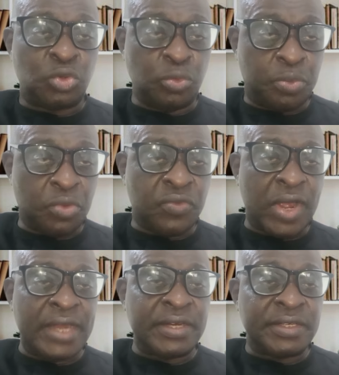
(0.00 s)
to
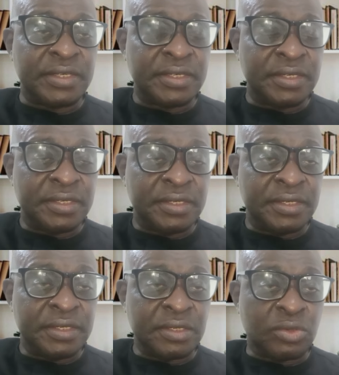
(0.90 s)
provide
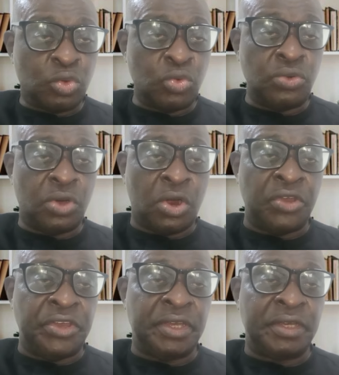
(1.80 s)
crude
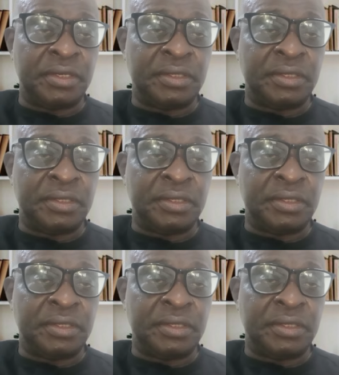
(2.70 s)
oil